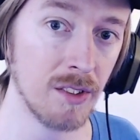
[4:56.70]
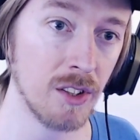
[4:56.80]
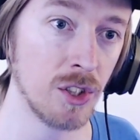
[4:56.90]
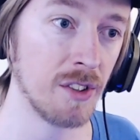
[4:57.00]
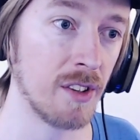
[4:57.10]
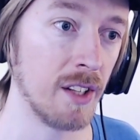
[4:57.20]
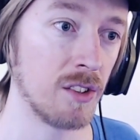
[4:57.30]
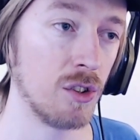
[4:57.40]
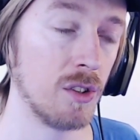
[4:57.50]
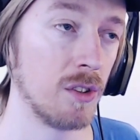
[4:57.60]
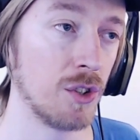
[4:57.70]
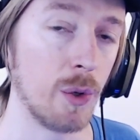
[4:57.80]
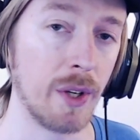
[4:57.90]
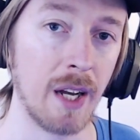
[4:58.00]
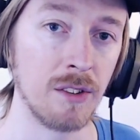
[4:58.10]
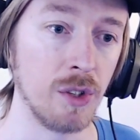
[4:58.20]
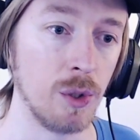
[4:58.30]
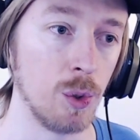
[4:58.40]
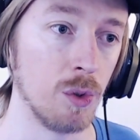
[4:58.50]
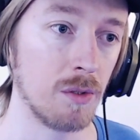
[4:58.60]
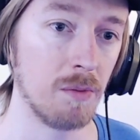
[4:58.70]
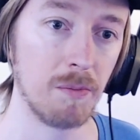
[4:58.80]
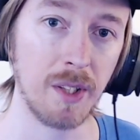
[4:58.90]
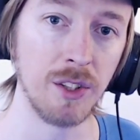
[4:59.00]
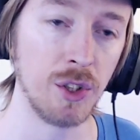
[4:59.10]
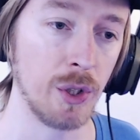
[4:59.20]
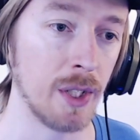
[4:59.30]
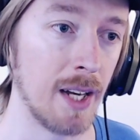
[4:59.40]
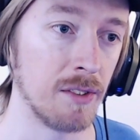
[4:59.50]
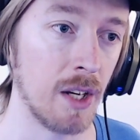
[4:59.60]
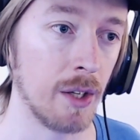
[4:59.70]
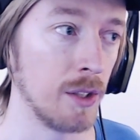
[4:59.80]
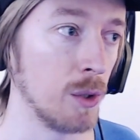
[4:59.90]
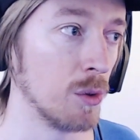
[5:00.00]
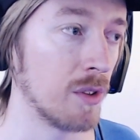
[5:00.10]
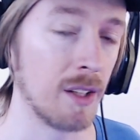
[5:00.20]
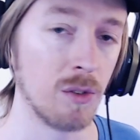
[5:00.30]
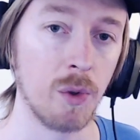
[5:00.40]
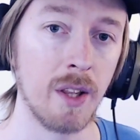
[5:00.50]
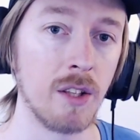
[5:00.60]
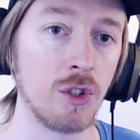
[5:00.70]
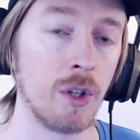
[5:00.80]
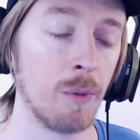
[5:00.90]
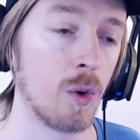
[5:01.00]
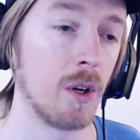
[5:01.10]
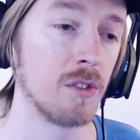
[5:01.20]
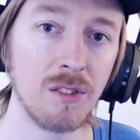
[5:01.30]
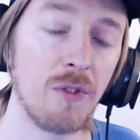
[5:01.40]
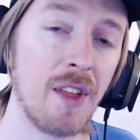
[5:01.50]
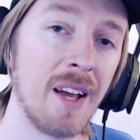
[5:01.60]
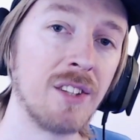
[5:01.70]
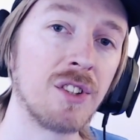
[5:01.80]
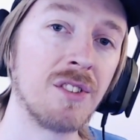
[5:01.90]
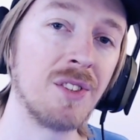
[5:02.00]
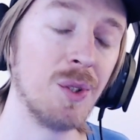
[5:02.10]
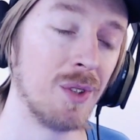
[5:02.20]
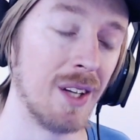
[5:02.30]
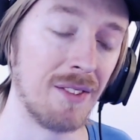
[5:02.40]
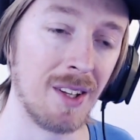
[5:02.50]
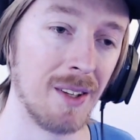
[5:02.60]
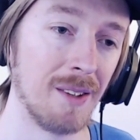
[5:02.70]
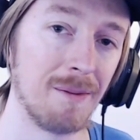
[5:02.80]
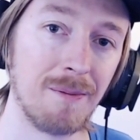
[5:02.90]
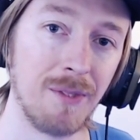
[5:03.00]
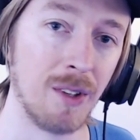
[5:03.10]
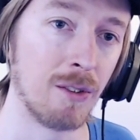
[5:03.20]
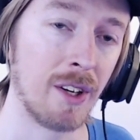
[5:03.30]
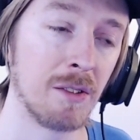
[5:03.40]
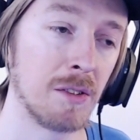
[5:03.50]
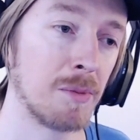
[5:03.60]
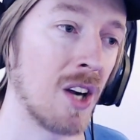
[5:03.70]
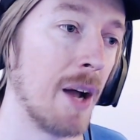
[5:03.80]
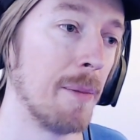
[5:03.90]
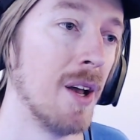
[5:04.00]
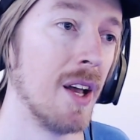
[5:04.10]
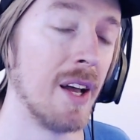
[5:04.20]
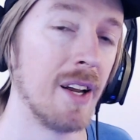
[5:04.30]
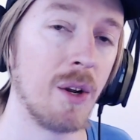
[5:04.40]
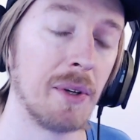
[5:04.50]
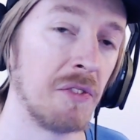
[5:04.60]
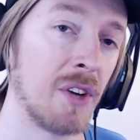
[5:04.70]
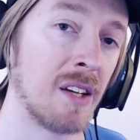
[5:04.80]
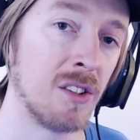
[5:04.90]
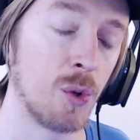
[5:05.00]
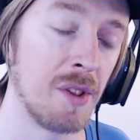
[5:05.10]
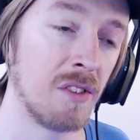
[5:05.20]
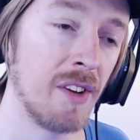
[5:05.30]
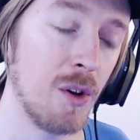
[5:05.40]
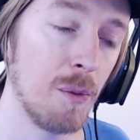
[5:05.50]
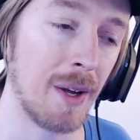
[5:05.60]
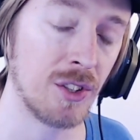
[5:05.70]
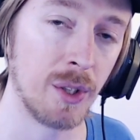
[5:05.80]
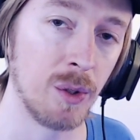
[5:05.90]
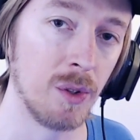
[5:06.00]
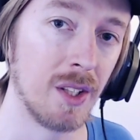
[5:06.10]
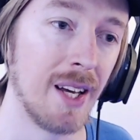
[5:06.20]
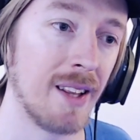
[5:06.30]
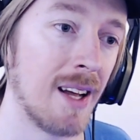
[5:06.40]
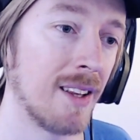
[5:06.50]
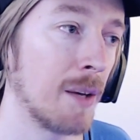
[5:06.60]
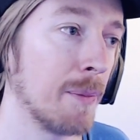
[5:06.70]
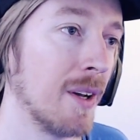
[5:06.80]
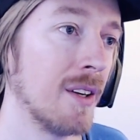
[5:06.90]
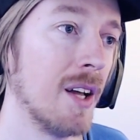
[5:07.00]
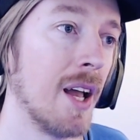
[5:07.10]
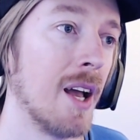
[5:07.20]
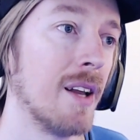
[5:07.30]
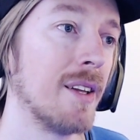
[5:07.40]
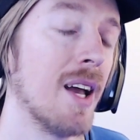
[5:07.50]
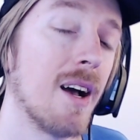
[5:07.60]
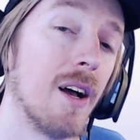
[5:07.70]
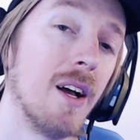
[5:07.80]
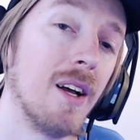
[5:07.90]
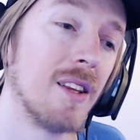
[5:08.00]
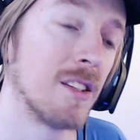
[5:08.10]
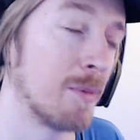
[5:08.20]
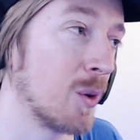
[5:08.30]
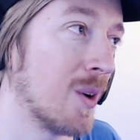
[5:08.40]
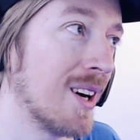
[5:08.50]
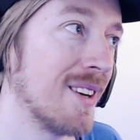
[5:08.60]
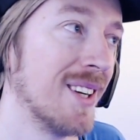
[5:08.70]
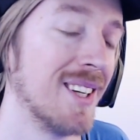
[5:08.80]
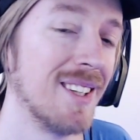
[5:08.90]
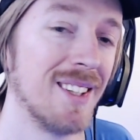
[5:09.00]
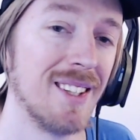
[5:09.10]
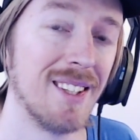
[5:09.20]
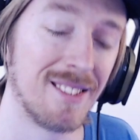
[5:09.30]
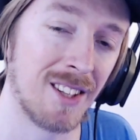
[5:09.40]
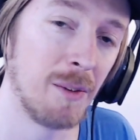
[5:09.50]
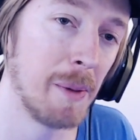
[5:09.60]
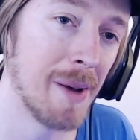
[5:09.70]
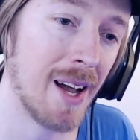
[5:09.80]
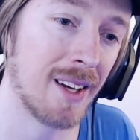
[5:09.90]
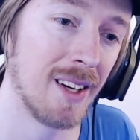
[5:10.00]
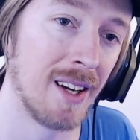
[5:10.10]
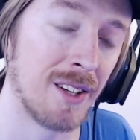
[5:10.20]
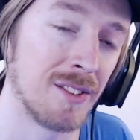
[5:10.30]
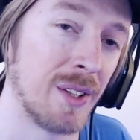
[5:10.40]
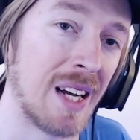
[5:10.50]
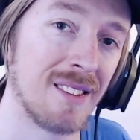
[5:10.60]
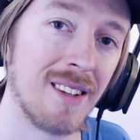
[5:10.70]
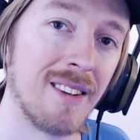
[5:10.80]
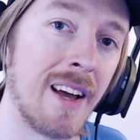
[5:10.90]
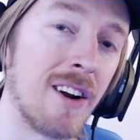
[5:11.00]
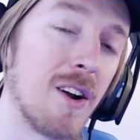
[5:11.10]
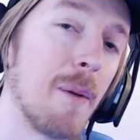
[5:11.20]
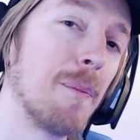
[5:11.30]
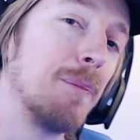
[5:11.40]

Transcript: such as this, showing you guys news, teaching you guys how to use things within the streaming world. So if that interests you, definitely feel free to subscribe. And anyways, if you guys enjoyed this video, make sure you hit that like button. And yeah, it's been Quad. It's good to be back. I'll see you guys later.